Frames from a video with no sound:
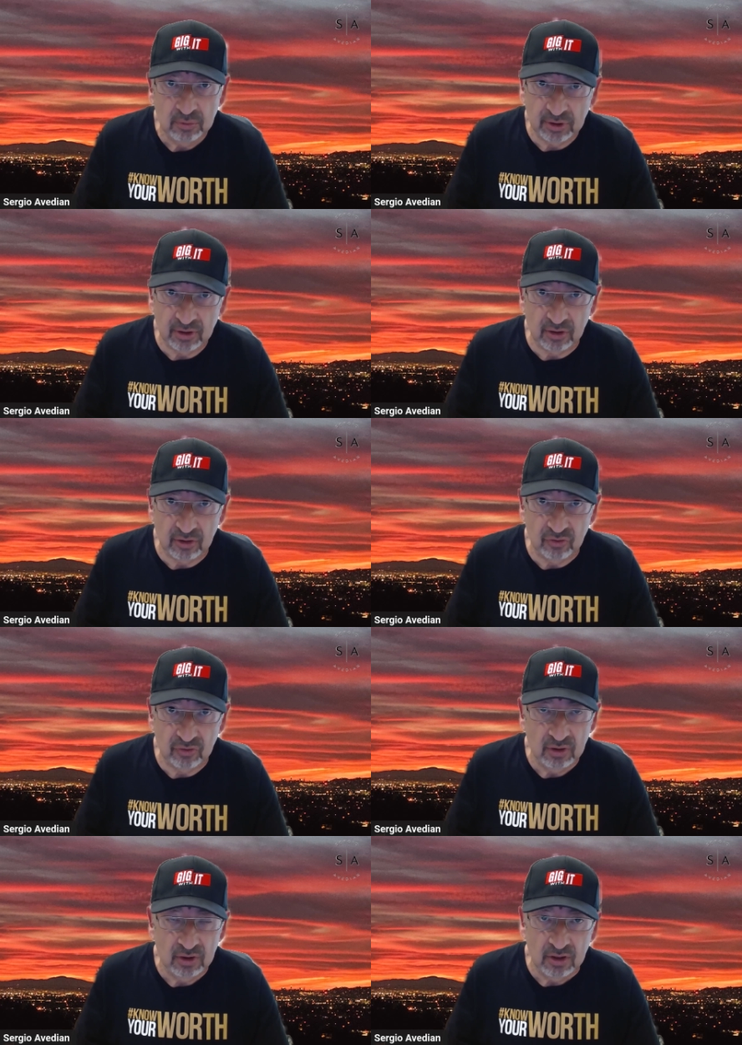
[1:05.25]
Because
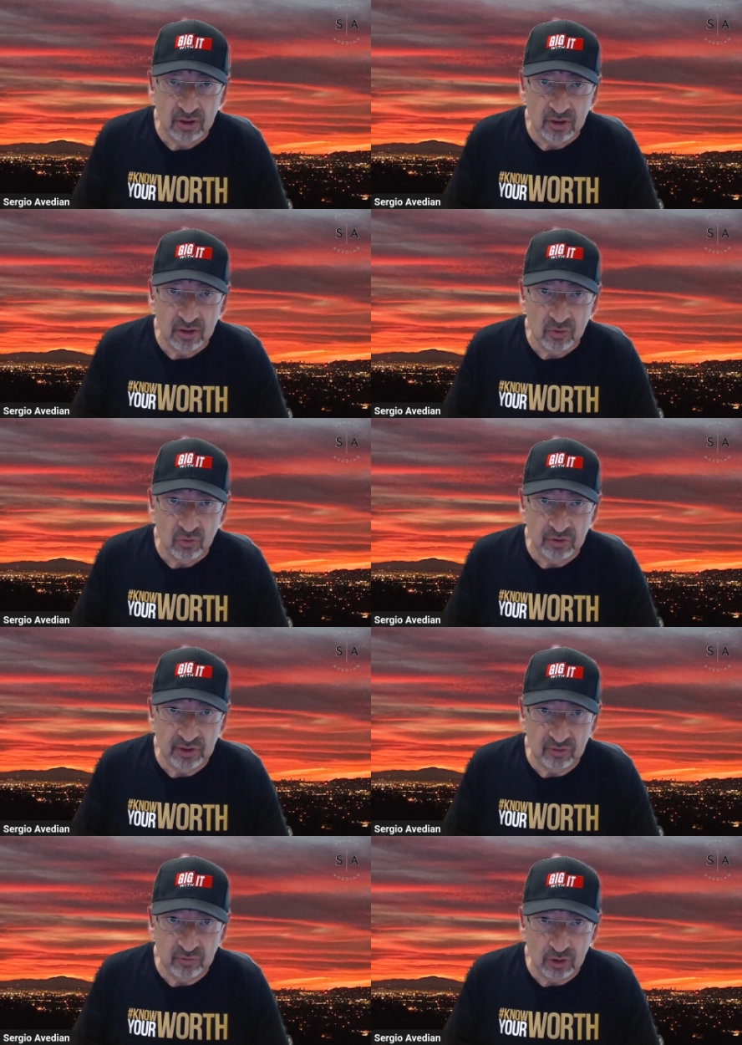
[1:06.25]

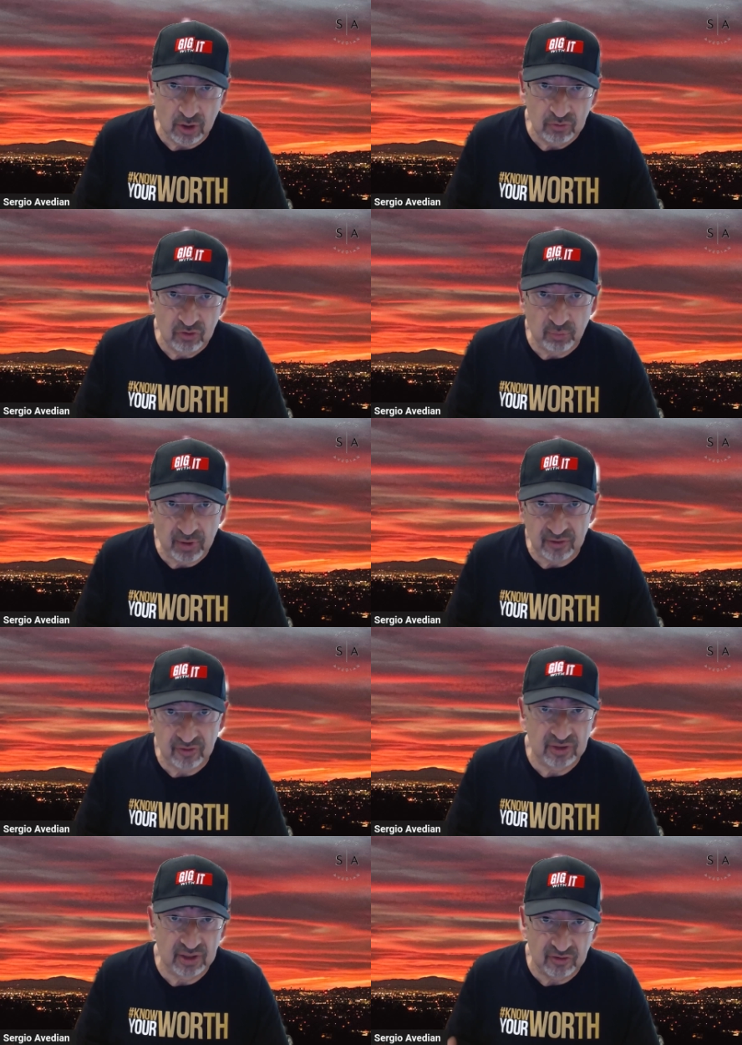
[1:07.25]
these notes, bonds,
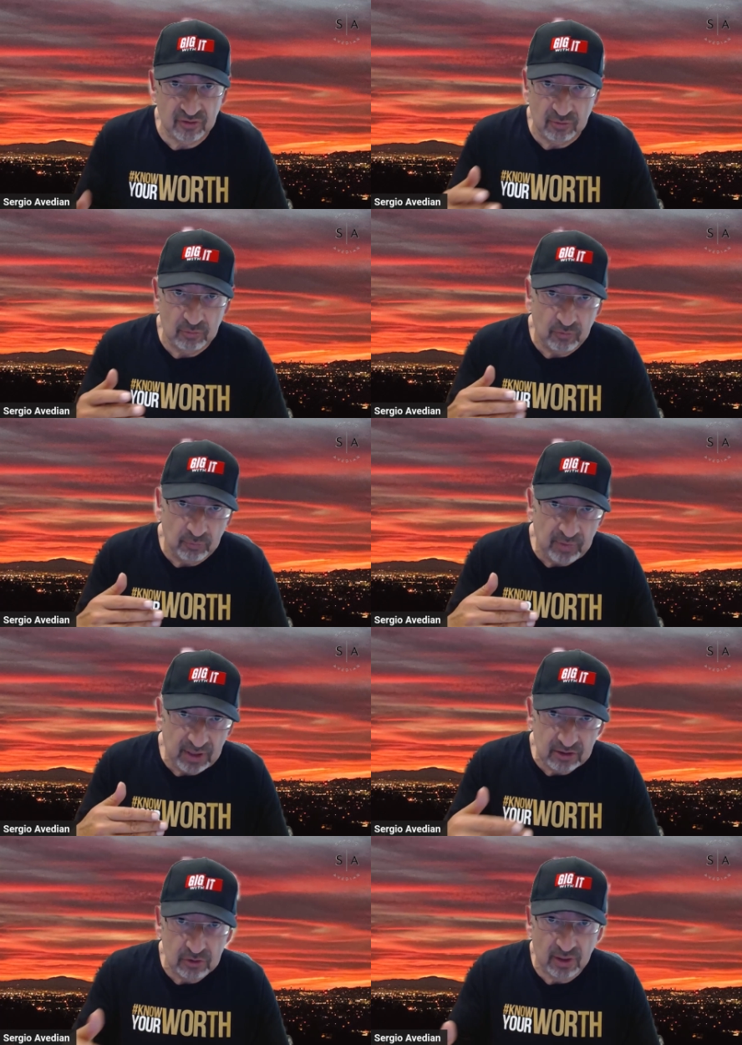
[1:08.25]
there's
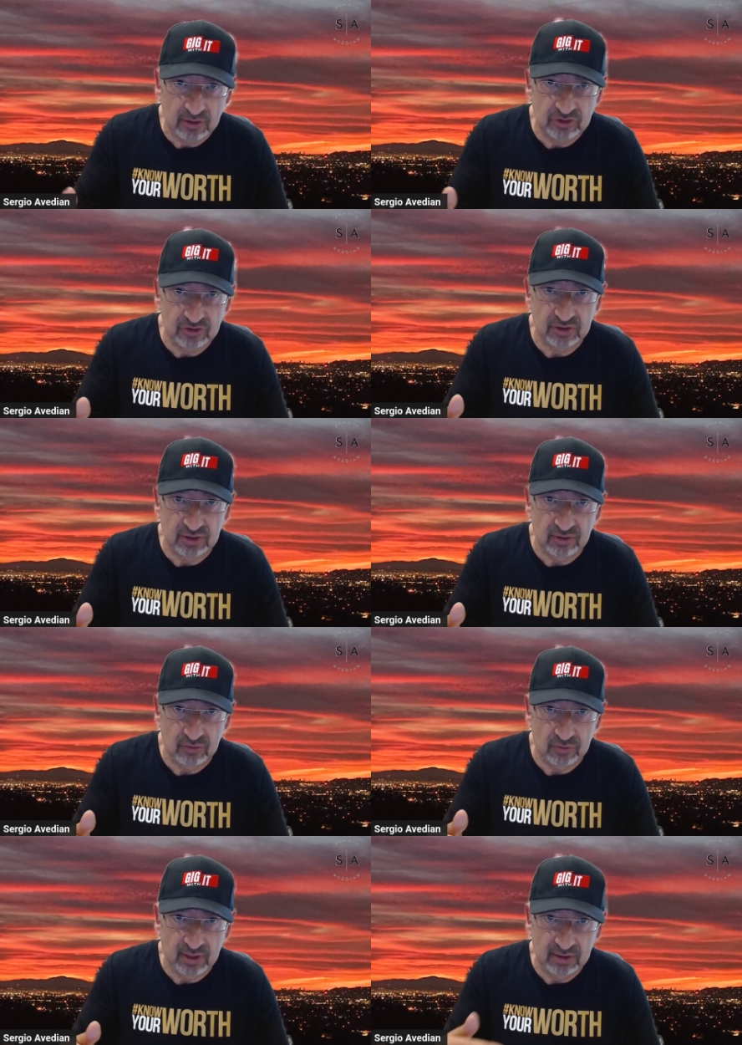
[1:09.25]
many tranches of these,
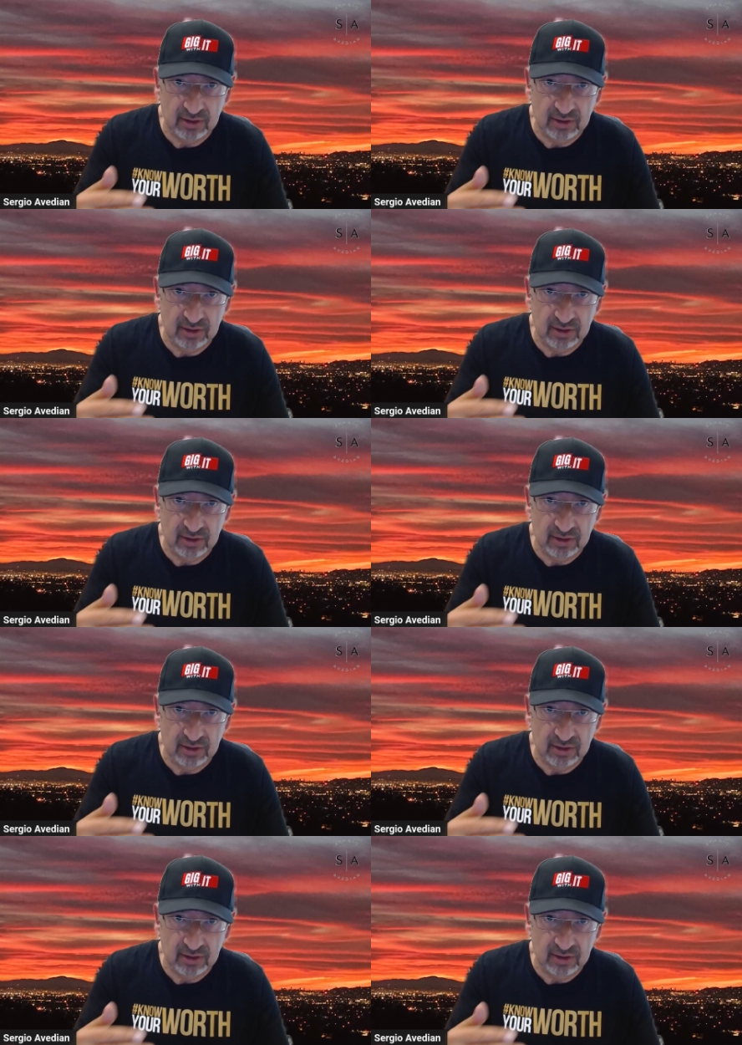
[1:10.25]
right?